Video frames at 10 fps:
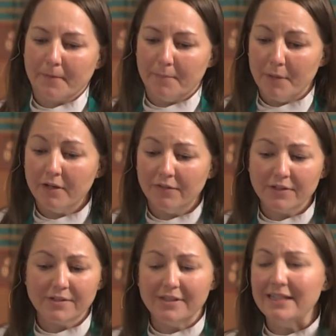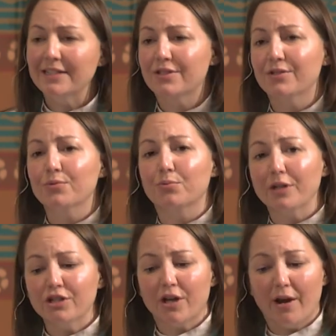Many of us need to
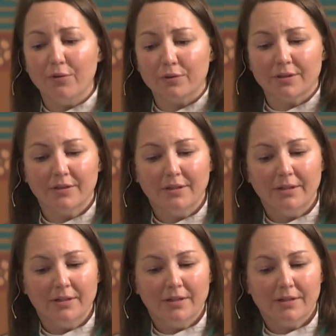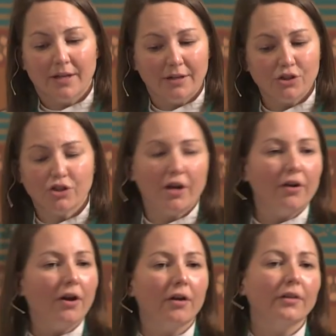reach out and
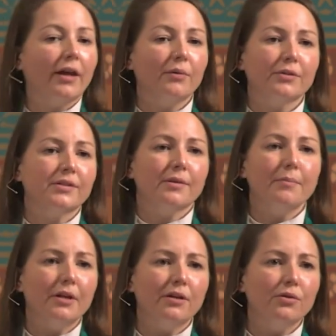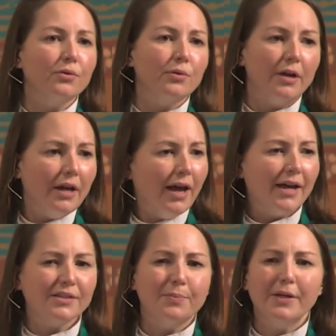share our light with somebody who
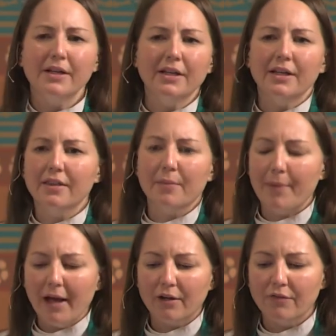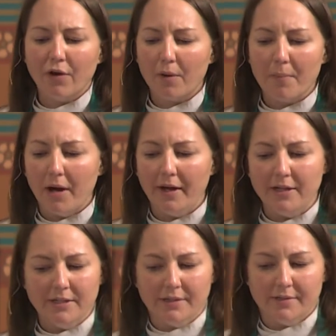has been in the back of our
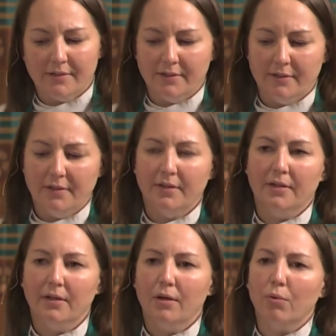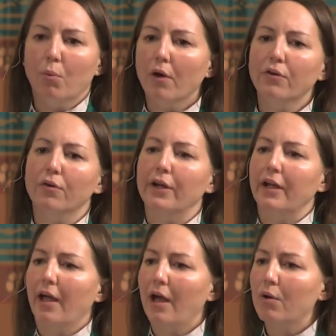minds, wondering
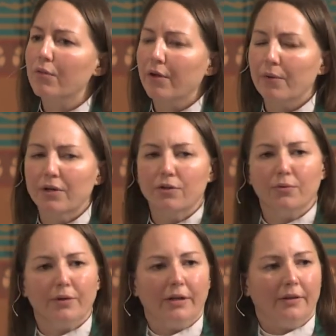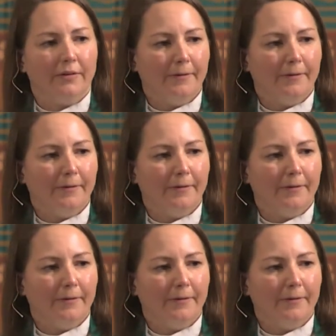how they are doing.